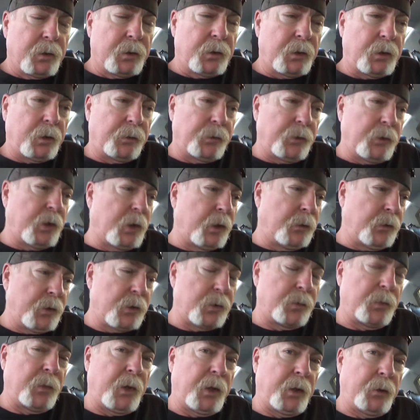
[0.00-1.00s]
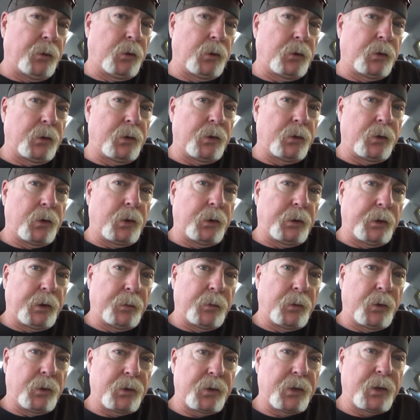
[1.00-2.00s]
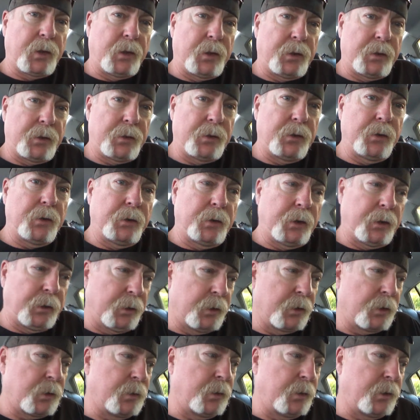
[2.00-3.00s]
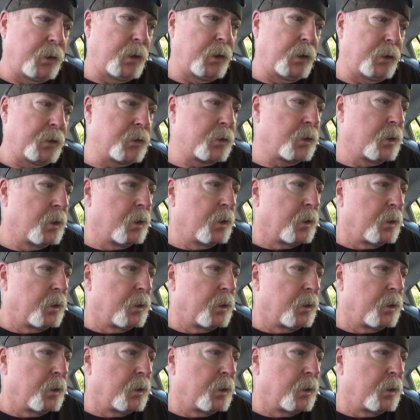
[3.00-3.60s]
than if you have just manual control like most cars do, like this one does.